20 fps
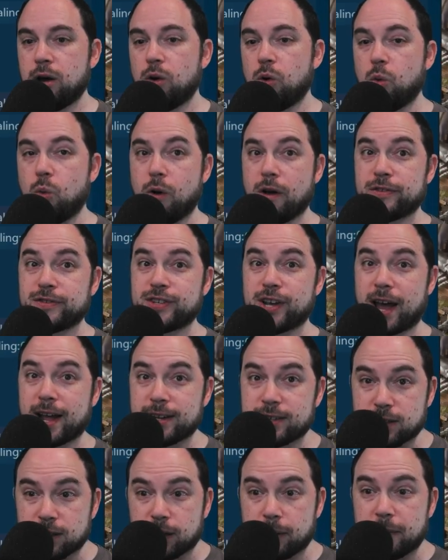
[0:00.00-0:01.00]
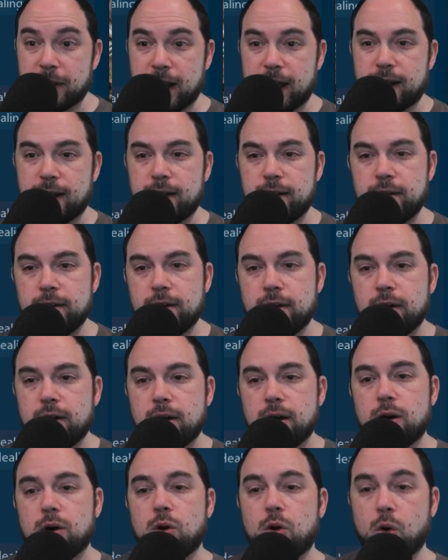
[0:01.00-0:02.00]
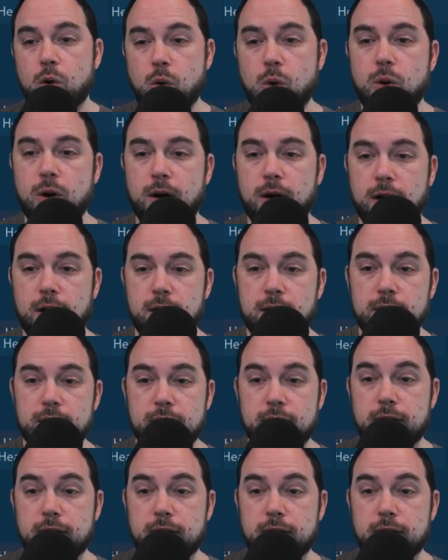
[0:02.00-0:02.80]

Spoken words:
one side is eliminated, or